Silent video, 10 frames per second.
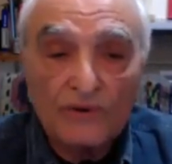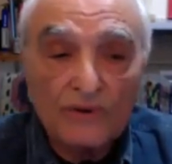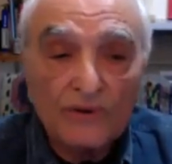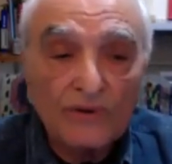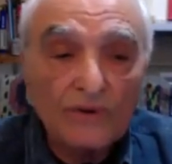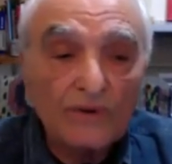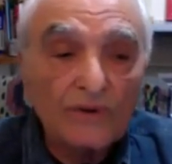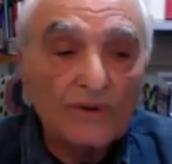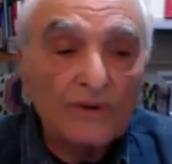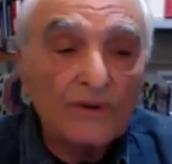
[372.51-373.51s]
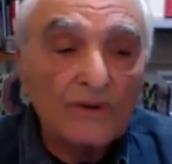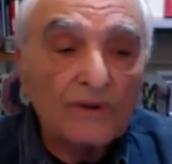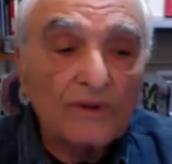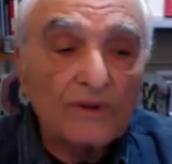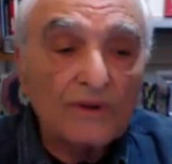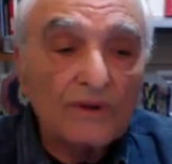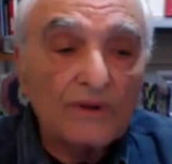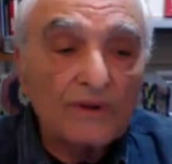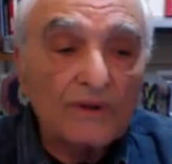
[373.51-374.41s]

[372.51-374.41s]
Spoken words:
[no speech]